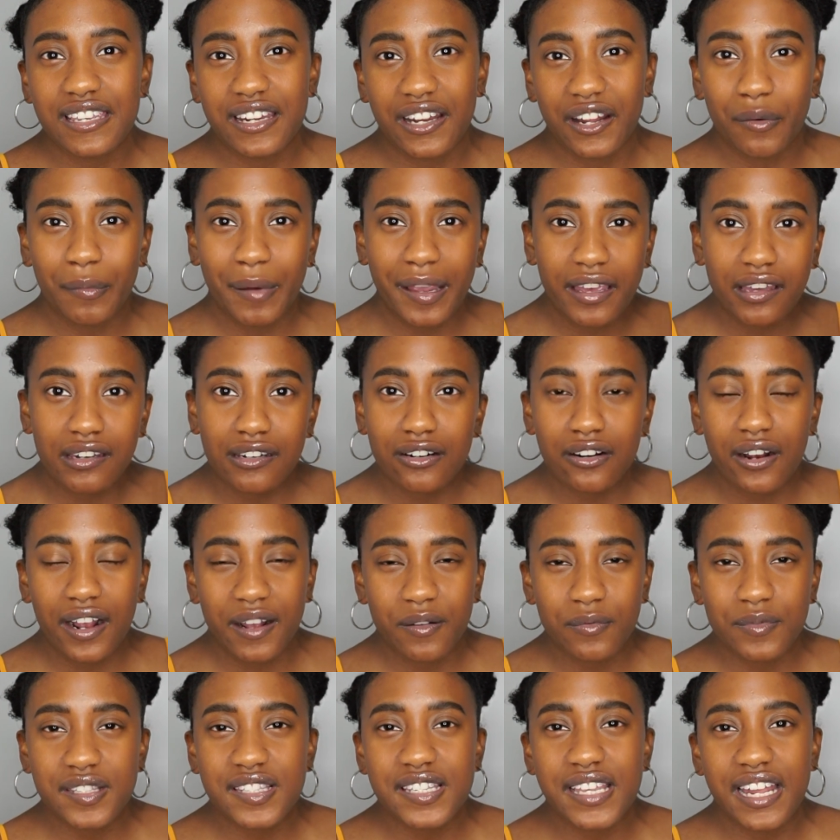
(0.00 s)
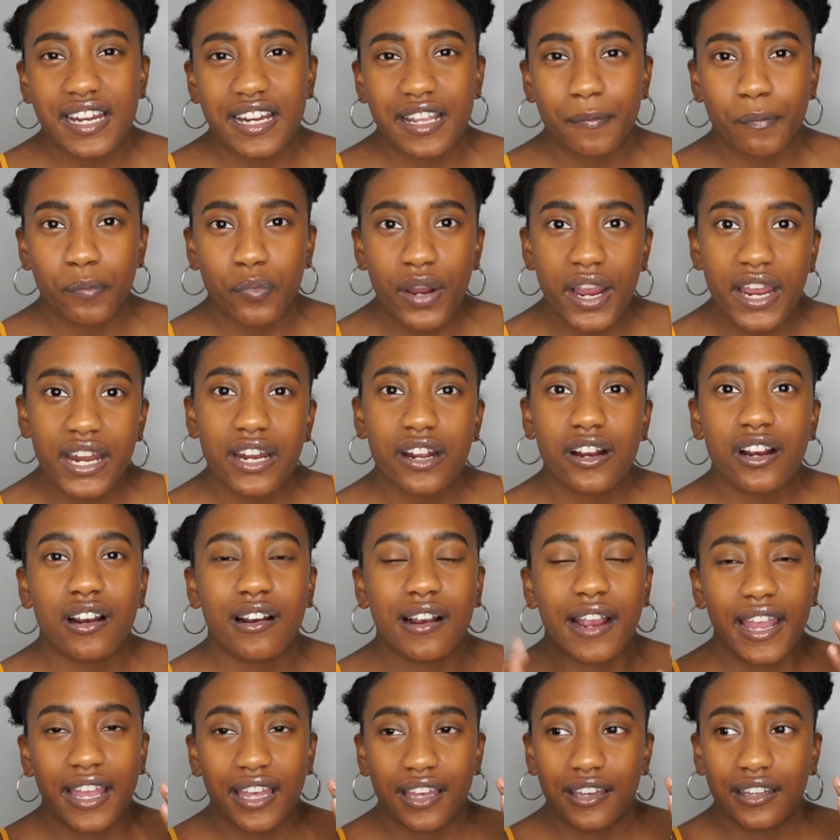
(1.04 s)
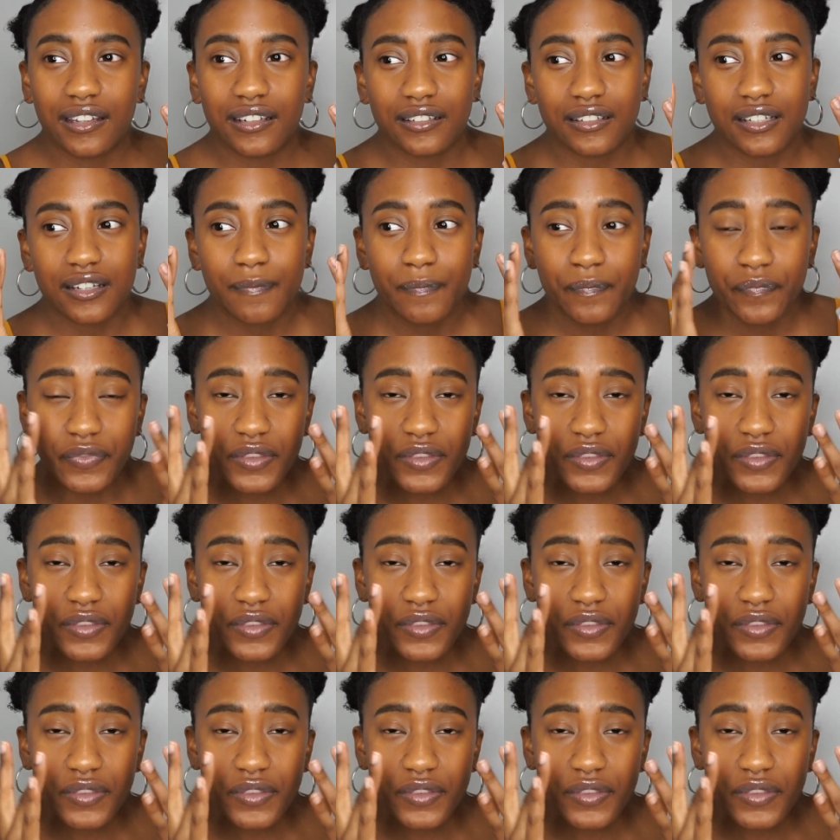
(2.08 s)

you know, my under eye was getting brighter and